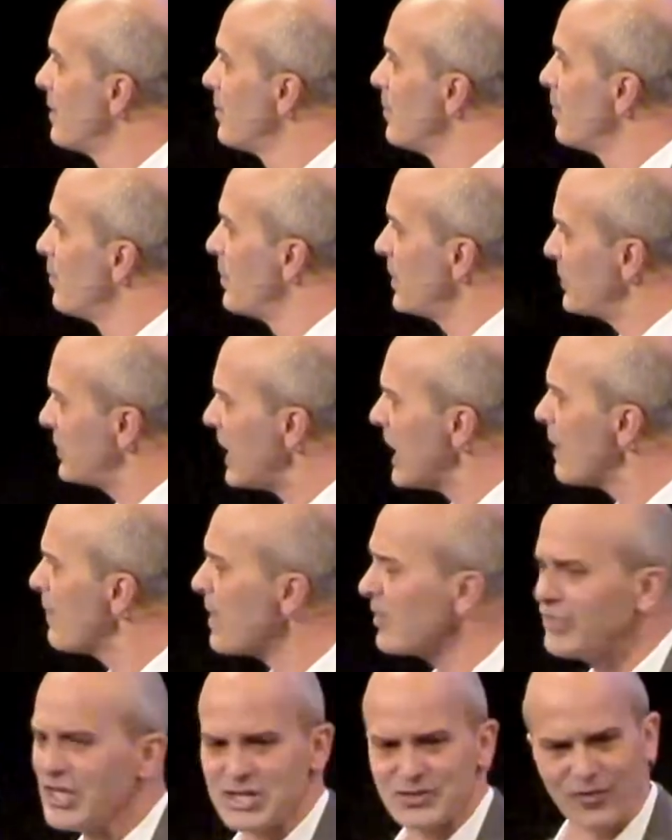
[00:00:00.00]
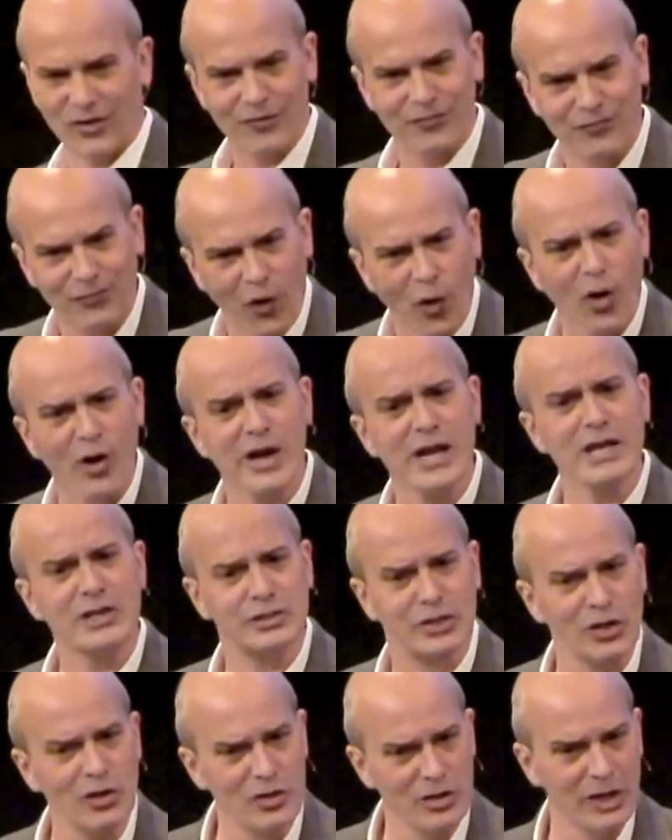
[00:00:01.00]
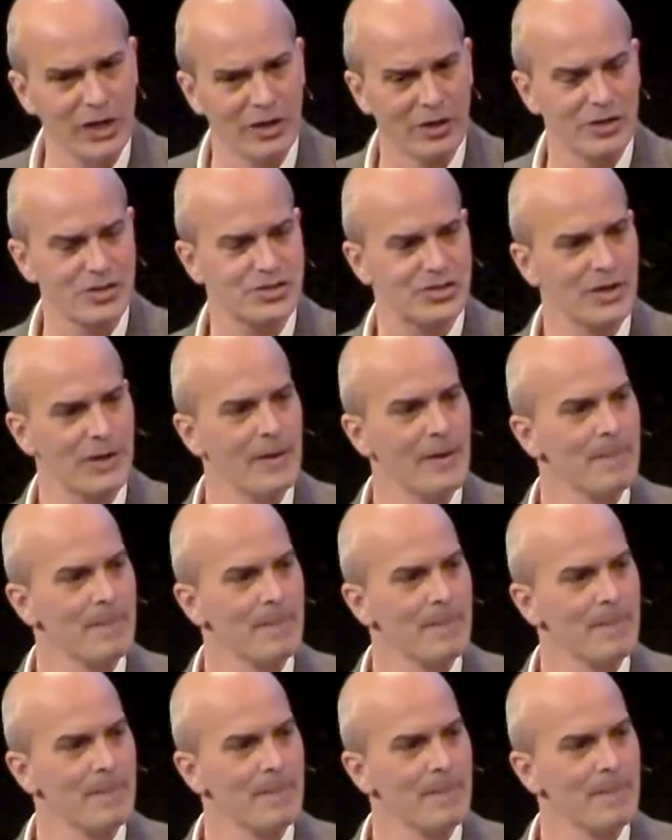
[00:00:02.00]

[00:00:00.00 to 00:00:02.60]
but think about this for 42 years,